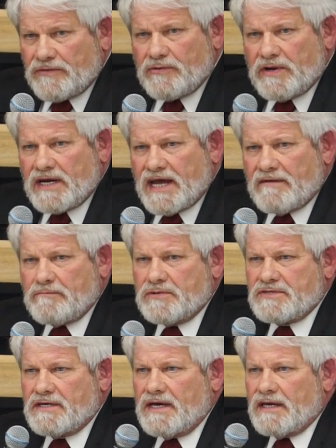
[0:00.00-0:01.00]
the
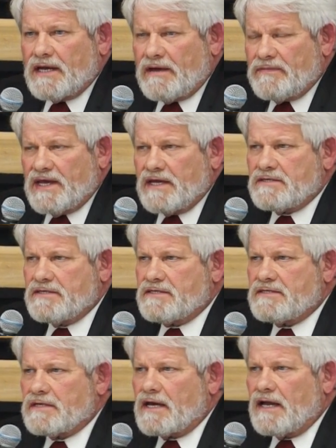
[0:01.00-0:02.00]
3.5%. I think
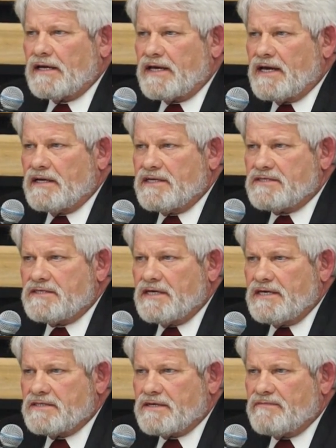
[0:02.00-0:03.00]
since the Collin County
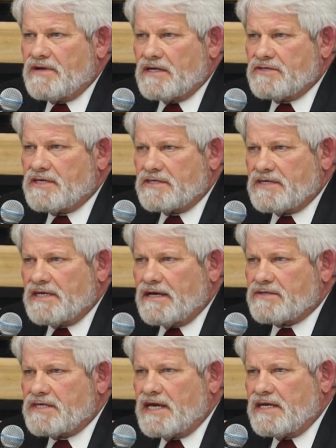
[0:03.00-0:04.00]
cities have done such an
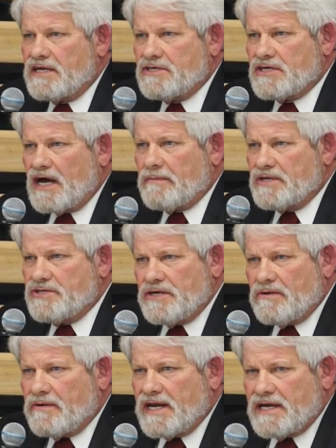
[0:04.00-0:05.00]
outstanding job in
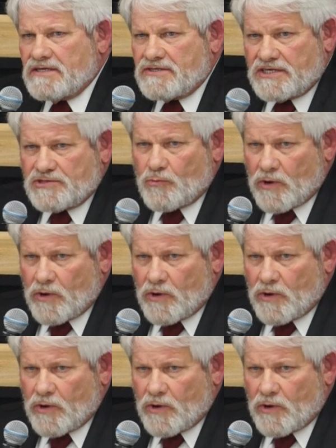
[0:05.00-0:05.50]
generating such